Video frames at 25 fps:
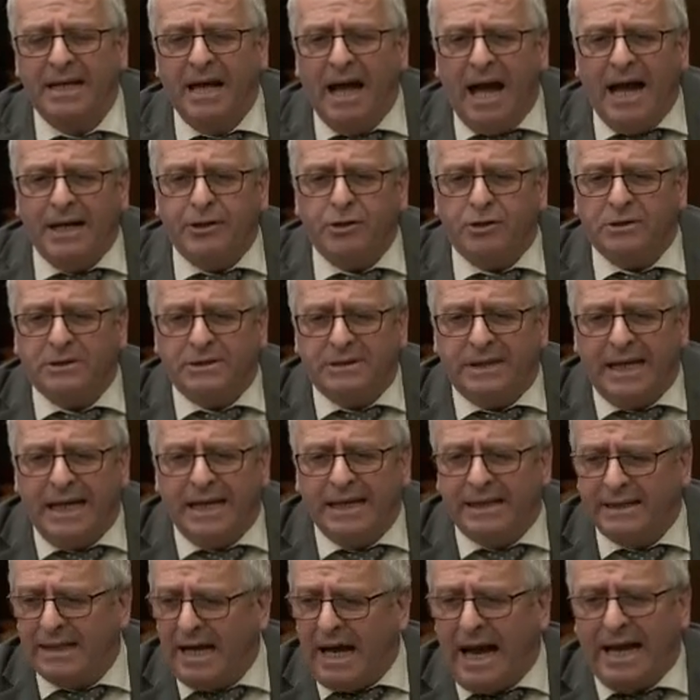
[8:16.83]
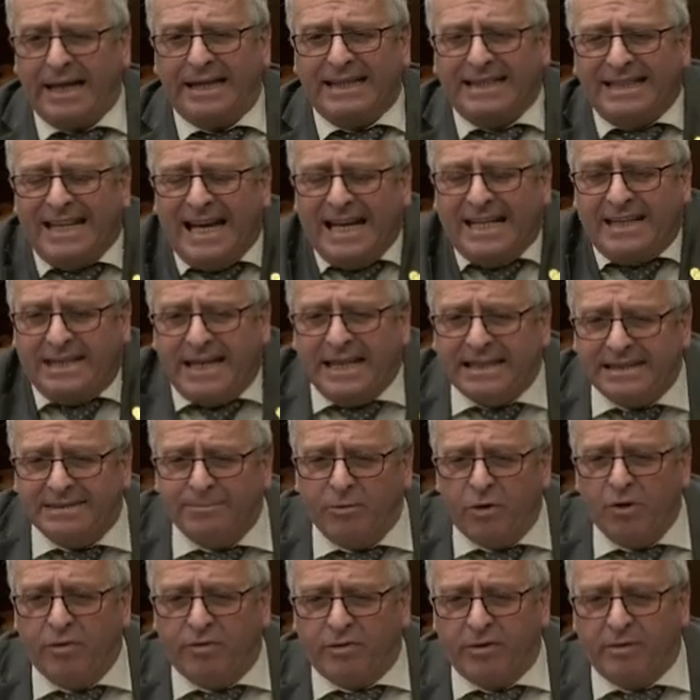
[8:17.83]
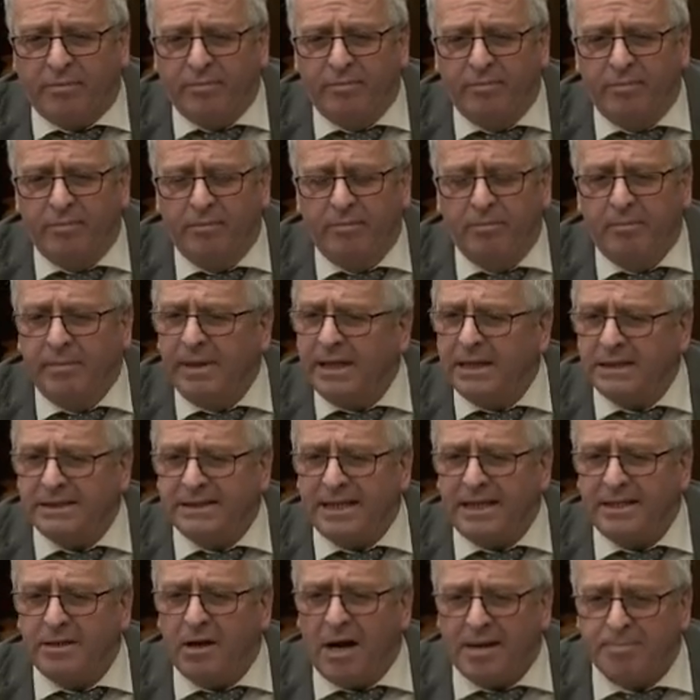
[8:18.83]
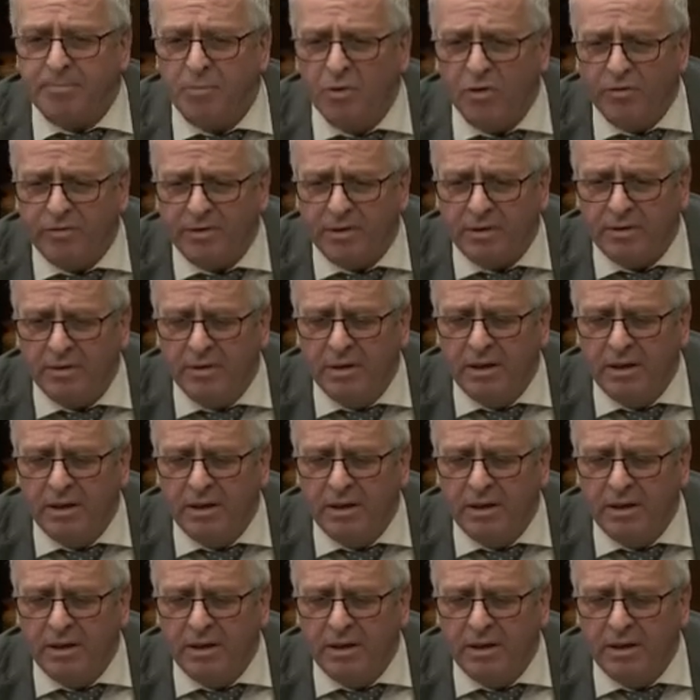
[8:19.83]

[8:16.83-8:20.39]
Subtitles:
and just think and get things moving, because they're not moving.